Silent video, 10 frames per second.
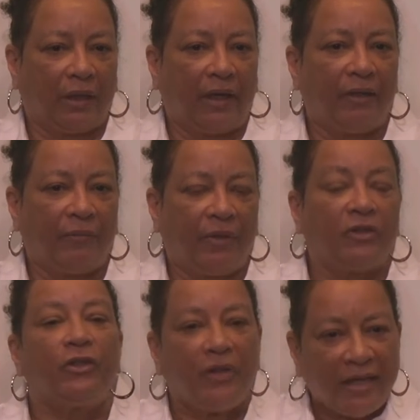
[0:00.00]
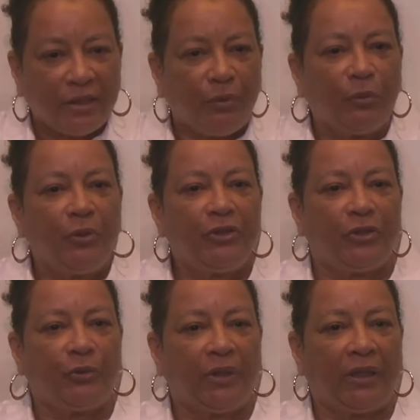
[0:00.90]
Okay? So that's what
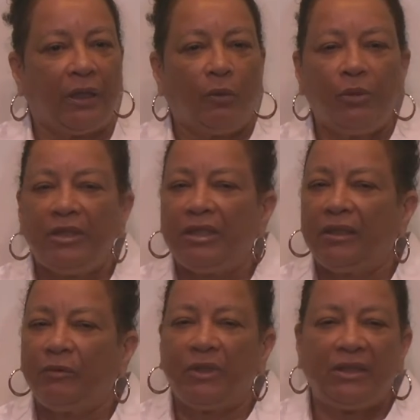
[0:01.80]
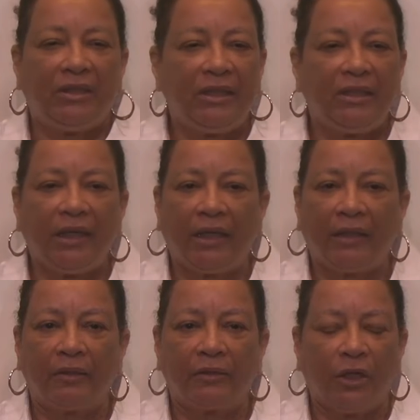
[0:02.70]
we're doing. We're dealing with
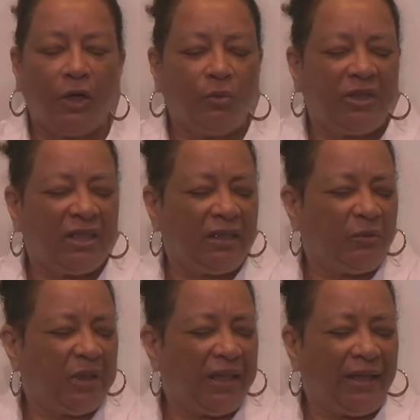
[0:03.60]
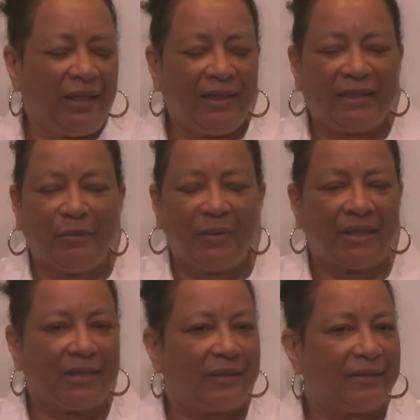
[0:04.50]
details. We're dealing with
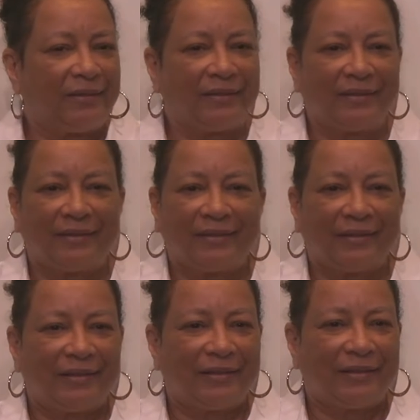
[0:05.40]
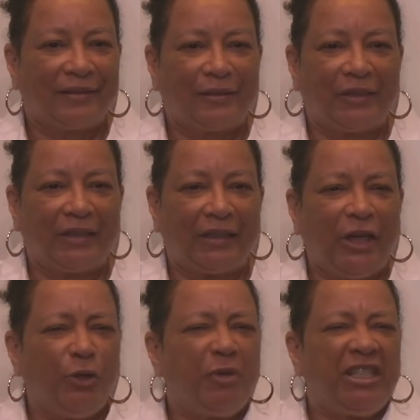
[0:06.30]
intimacies. You see,
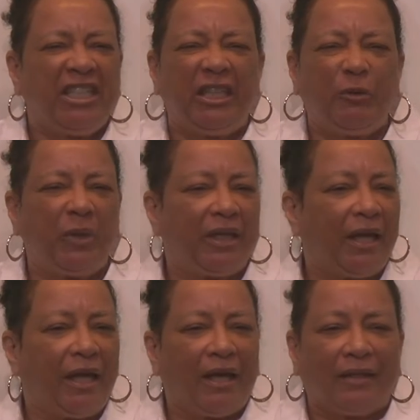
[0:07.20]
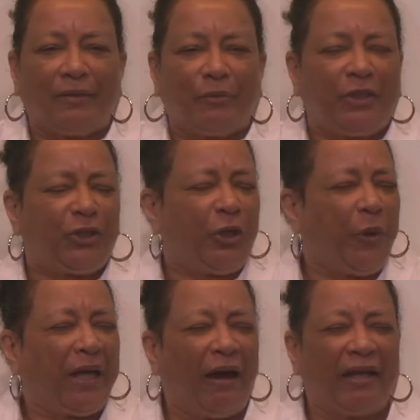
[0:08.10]
we're dealing with, we're
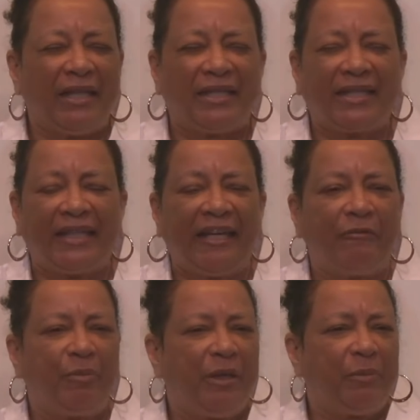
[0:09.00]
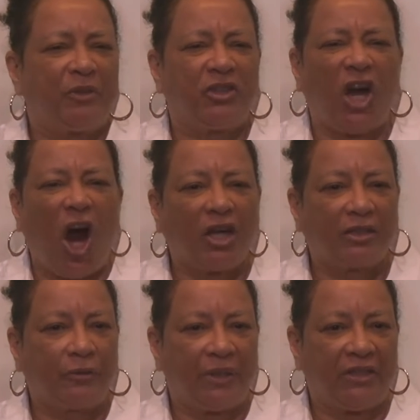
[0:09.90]
showing how enslaved people
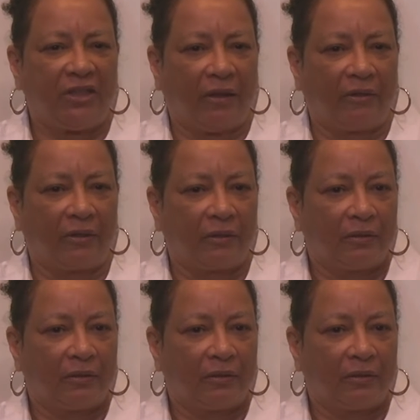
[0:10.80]
talked to each other,